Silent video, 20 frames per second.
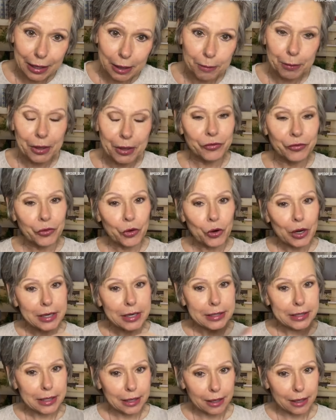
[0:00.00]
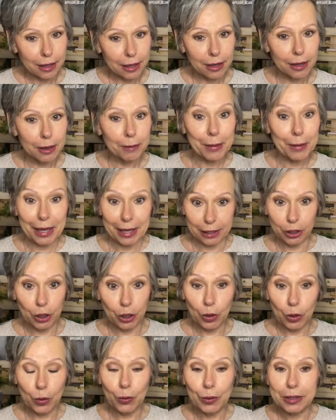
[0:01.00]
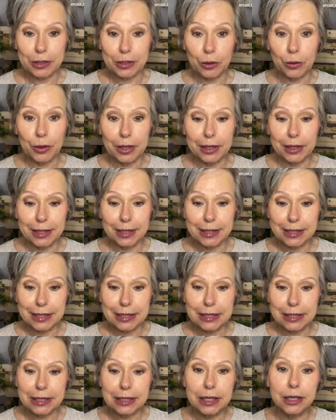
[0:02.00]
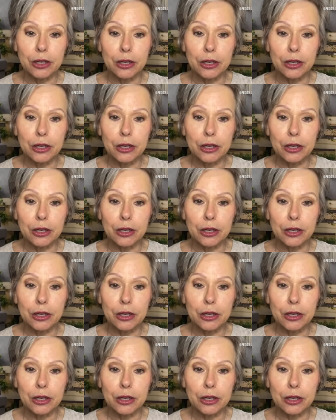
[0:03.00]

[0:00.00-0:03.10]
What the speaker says: but for it to come and go as quickly as it did,